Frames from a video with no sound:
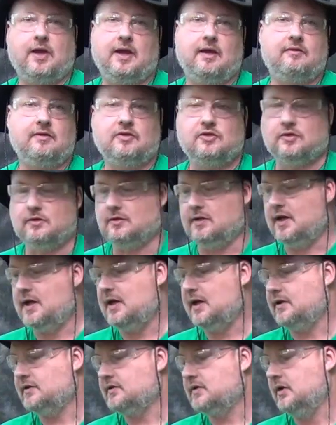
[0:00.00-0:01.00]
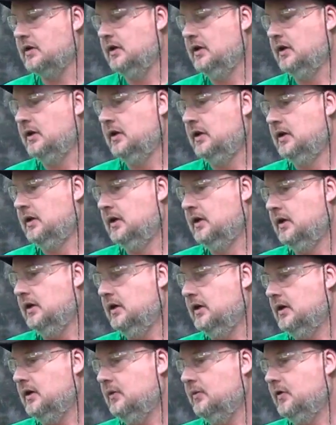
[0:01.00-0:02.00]
we have it, you can ask.
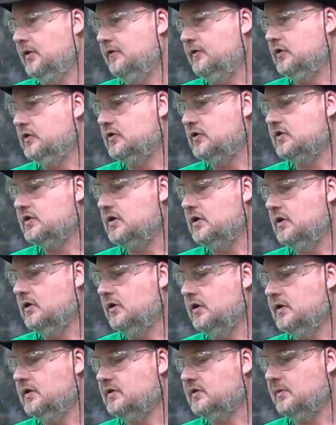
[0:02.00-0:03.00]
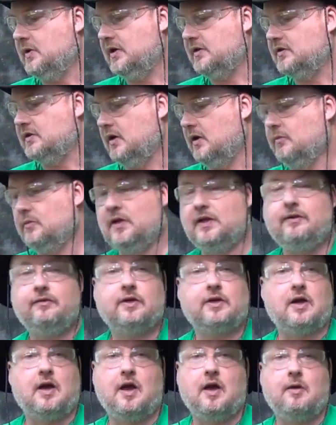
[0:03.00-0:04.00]
But if you're just curious about something,
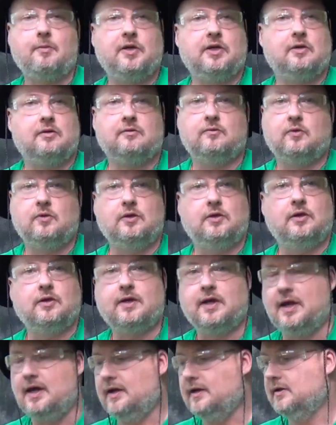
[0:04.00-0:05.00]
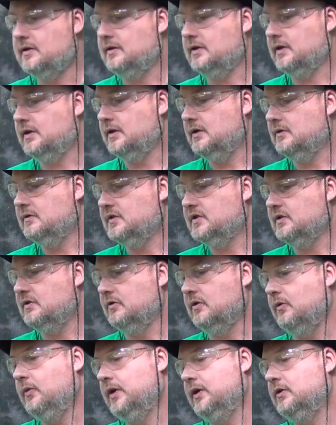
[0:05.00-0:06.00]
leave a comment. We'll look at it and see
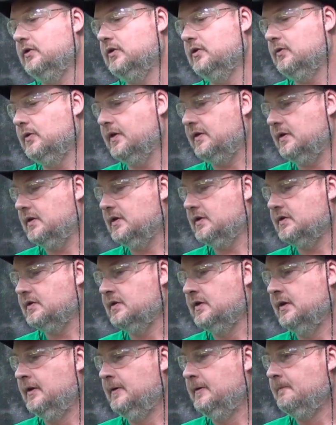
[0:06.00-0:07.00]
what we can do with this.